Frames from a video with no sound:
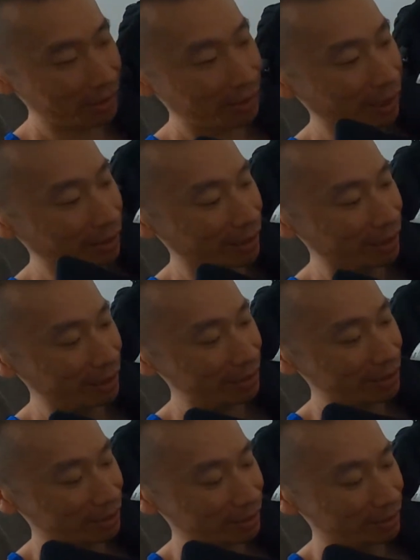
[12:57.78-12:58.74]
like
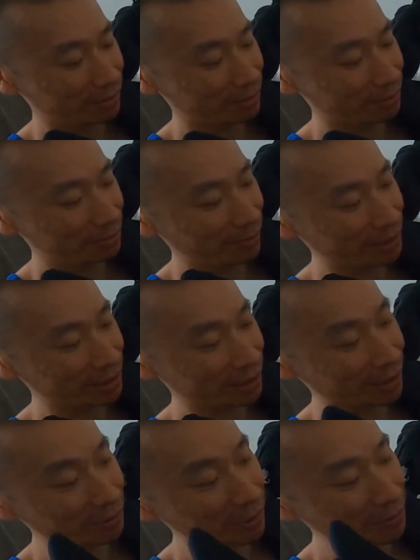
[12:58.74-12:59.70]
this,
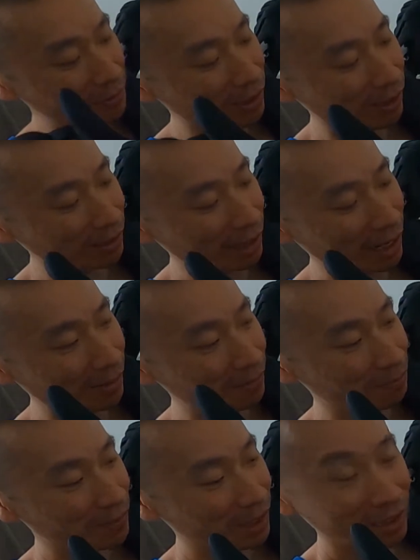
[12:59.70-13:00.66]
basically rip it all
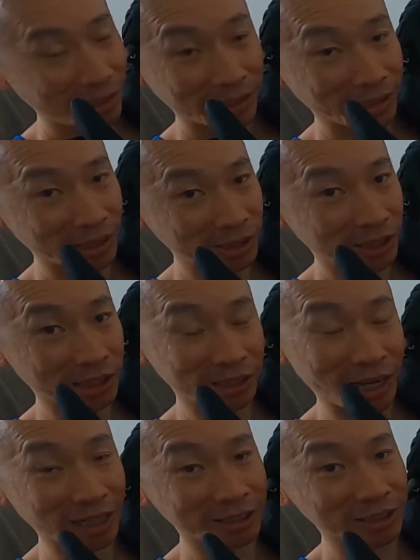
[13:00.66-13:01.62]
out. And then you could
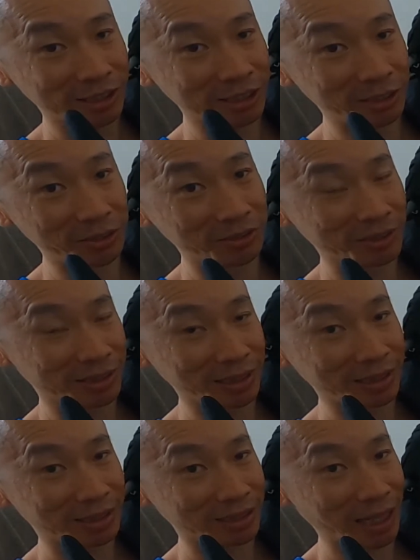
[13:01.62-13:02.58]
actually use
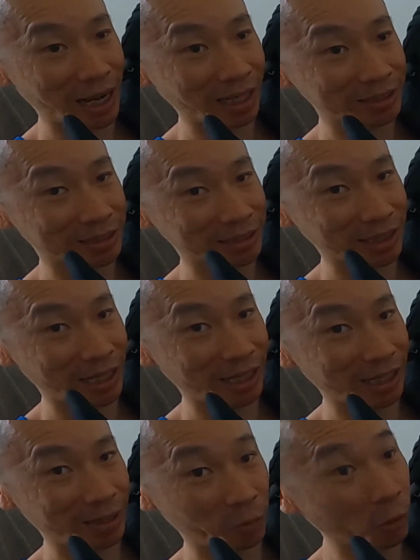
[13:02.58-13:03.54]
this as
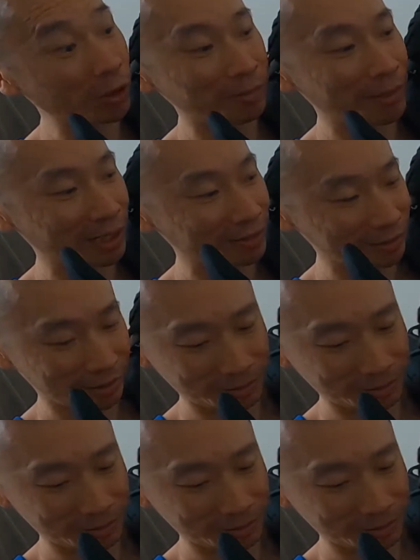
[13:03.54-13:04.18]
a war belt.